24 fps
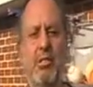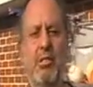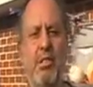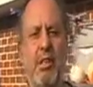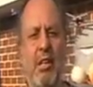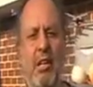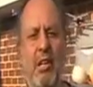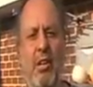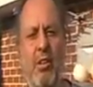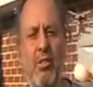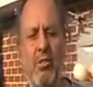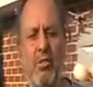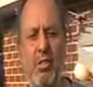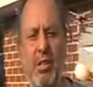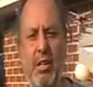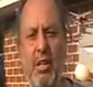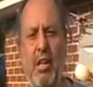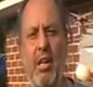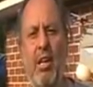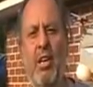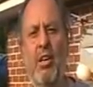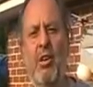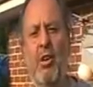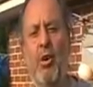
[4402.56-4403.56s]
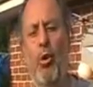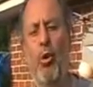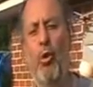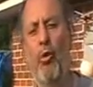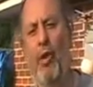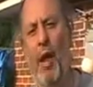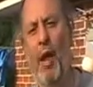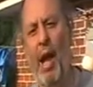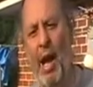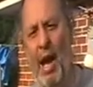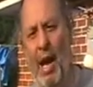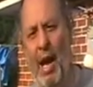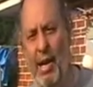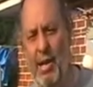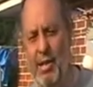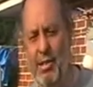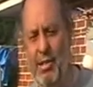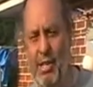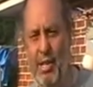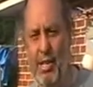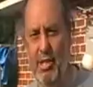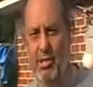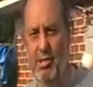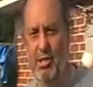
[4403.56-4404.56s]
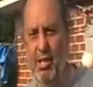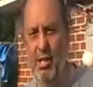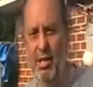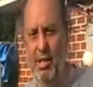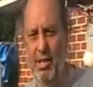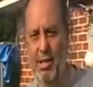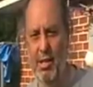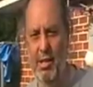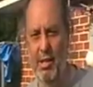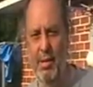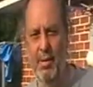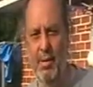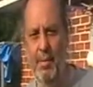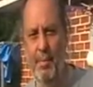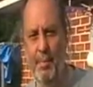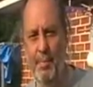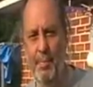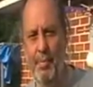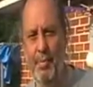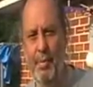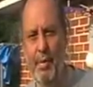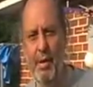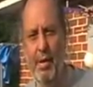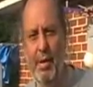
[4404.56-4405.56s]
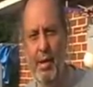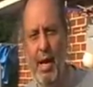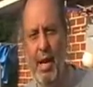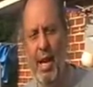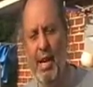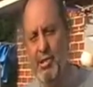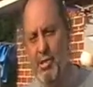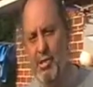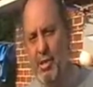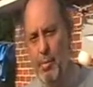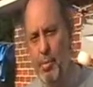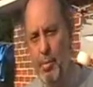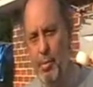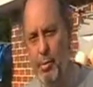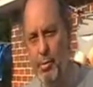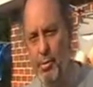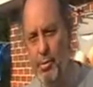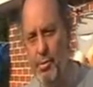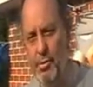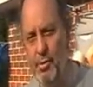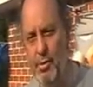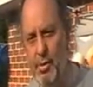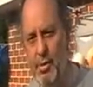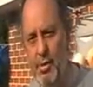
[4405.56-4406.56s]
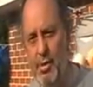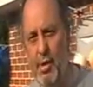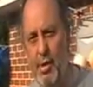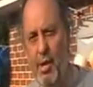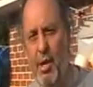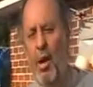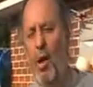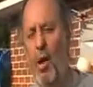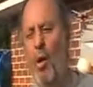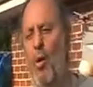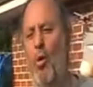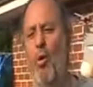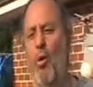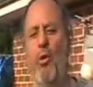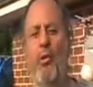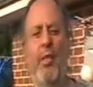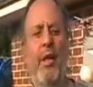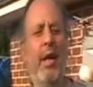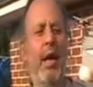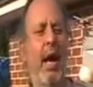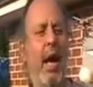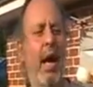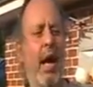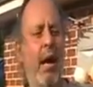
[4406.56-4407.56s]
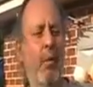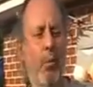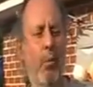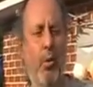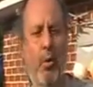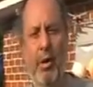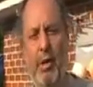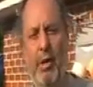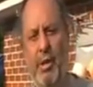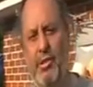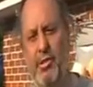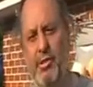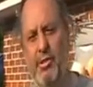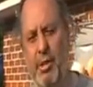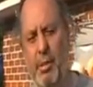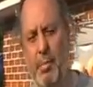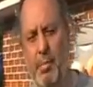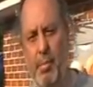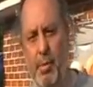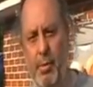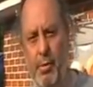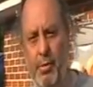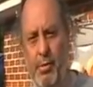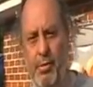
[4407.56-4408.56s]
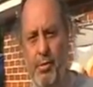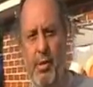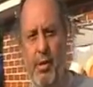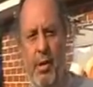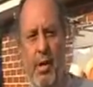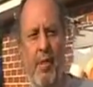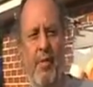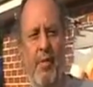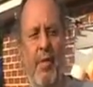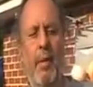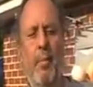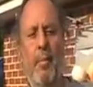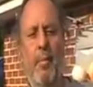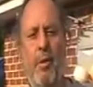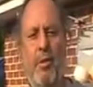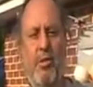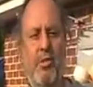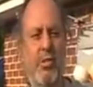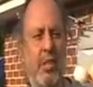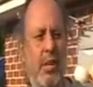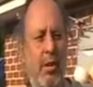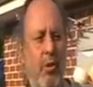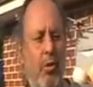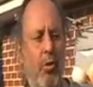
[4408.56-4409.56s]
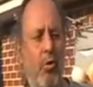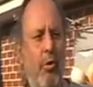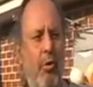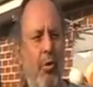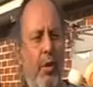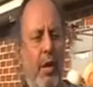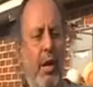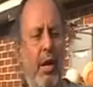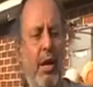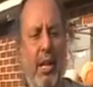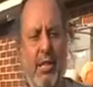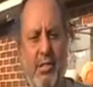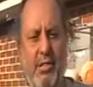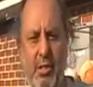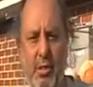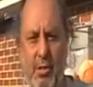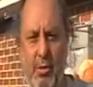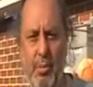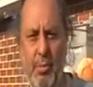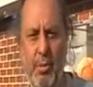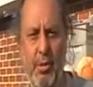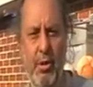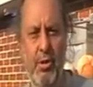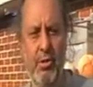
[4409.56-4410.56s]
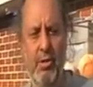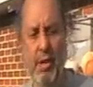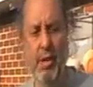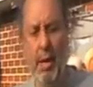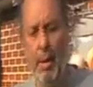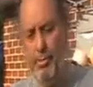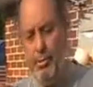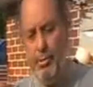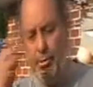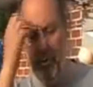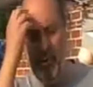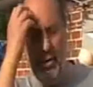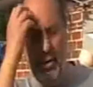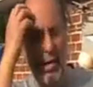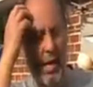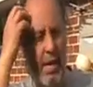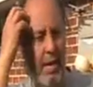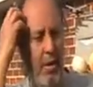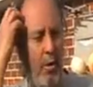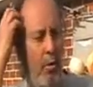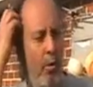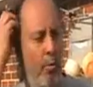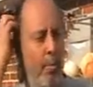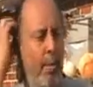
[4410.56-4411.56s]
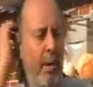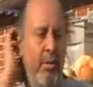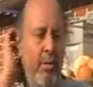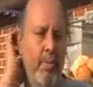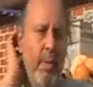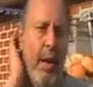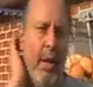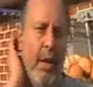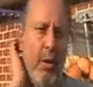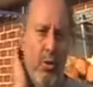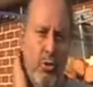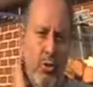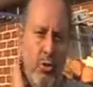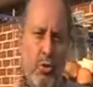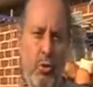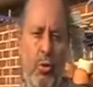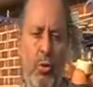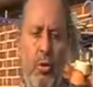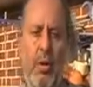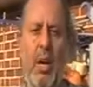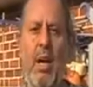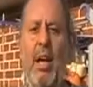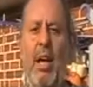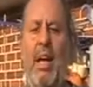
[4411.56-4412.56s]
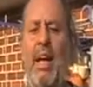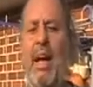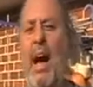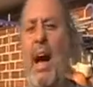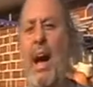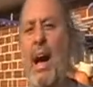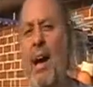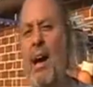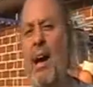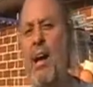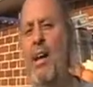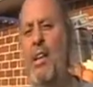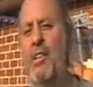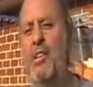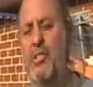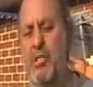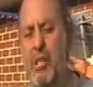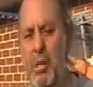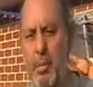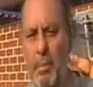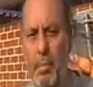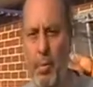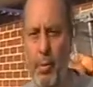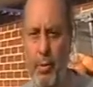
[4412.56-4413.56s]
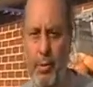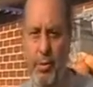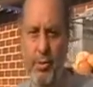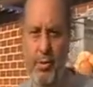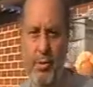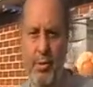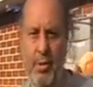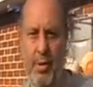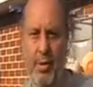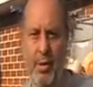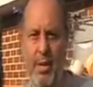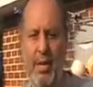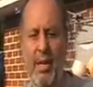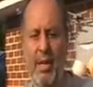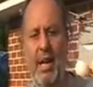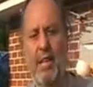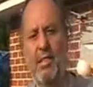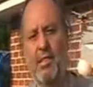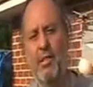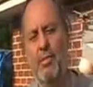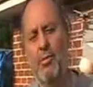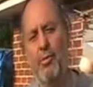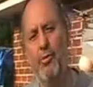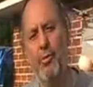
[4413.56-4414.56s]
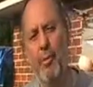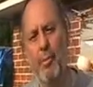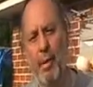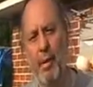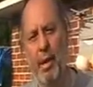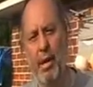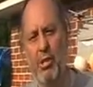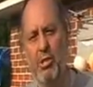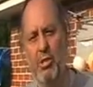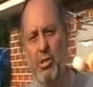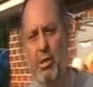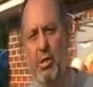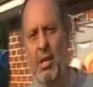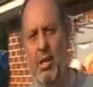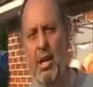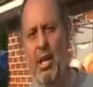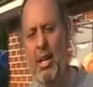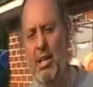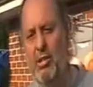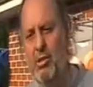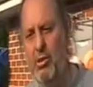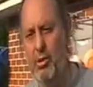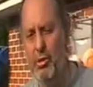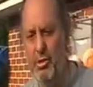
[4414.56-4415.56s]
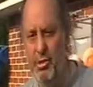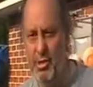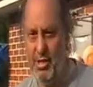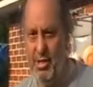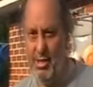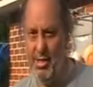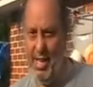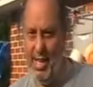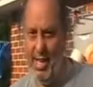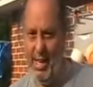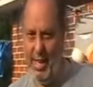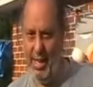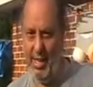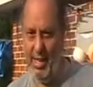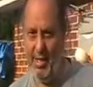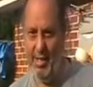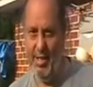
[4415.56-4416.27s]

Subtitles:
that they're using. All their architecture are symbols. All their artwork are symbols. Their music, all the classical music up till today, all mathematical scored, are symbols. It has information. It's all satanic.